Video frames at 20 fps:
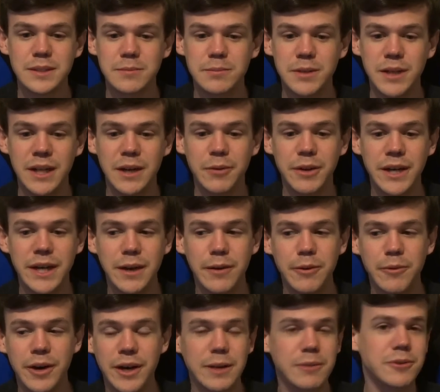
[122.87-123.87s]
but anyway, yeah, we
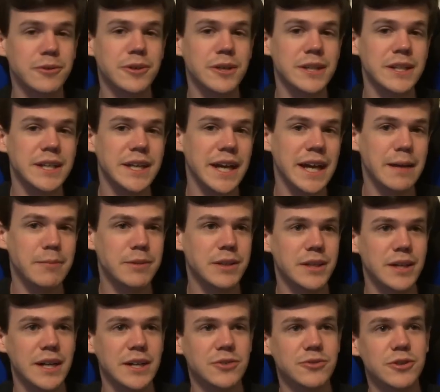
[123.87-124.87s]
wound up going to the game, and
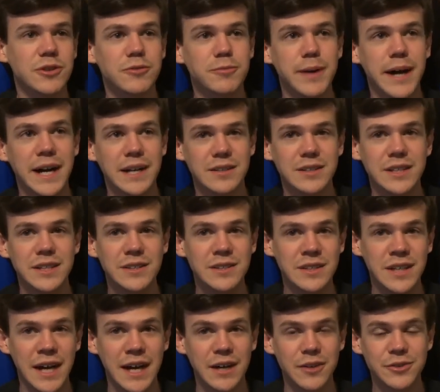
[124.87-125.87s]
then I drove back to his
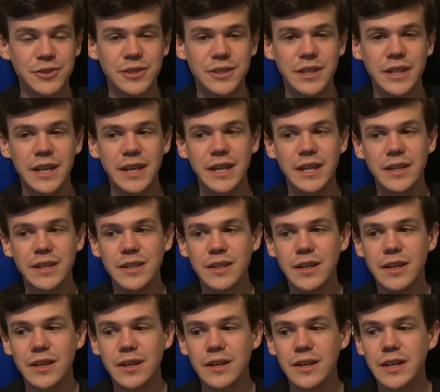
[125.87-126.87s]
house, and
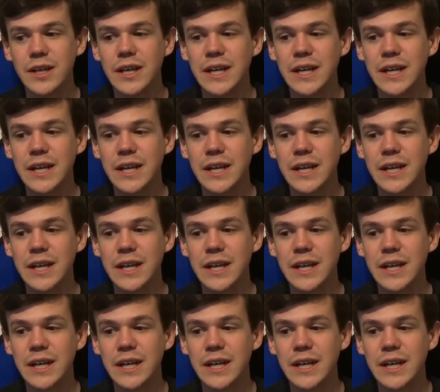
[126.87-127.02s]
uh,